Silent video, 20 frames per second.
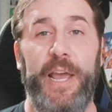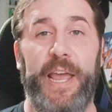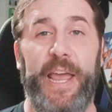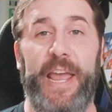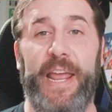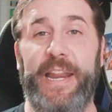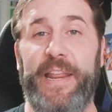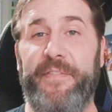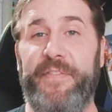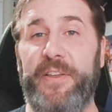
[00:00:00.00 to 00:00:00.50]

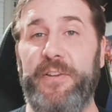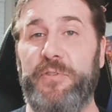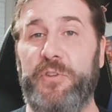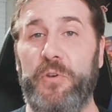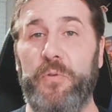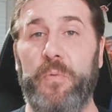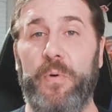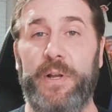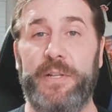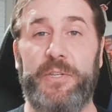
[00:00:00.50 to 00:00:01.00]
and if you
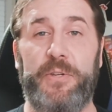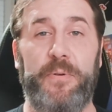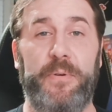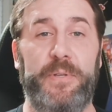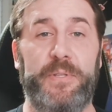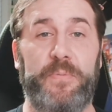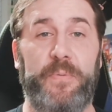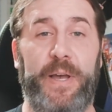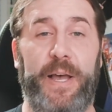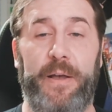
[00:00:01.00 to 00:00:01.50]
do want to
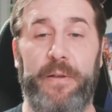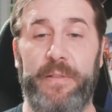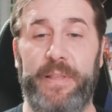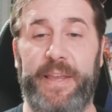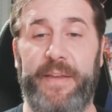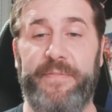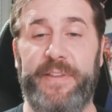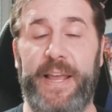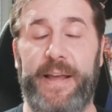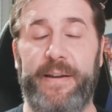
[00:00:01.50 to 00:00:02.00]
as well,
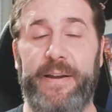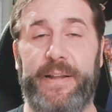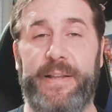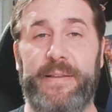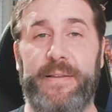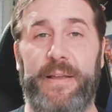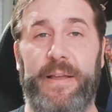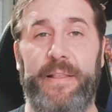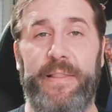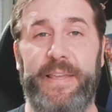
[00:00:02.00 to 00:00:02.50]
leave
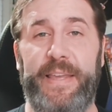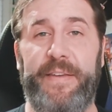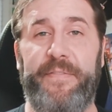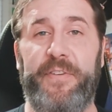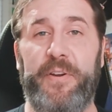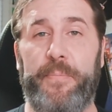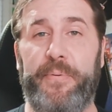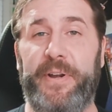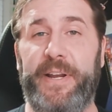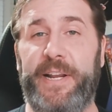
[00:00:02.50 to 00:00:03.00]

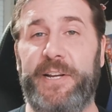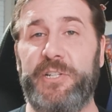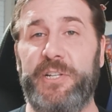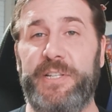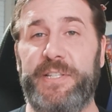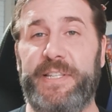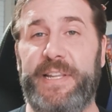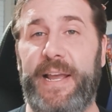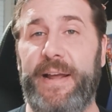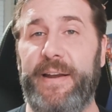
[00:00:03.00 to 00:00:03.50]
your
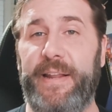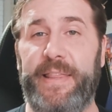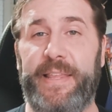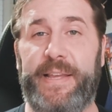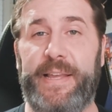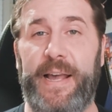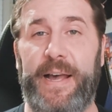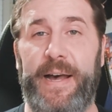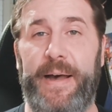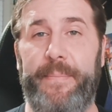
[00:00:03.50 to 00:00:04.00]
predictions down in the
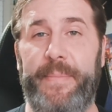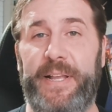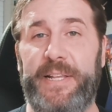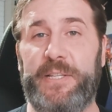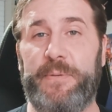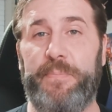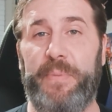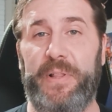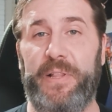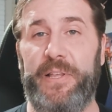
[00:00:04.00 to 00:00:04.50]

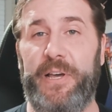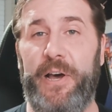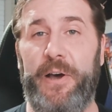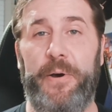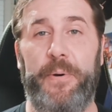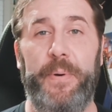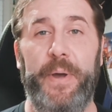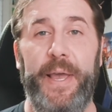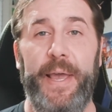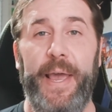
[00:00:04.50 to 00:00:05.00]
comments
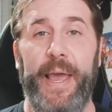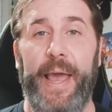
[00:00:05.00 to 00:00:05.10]
below.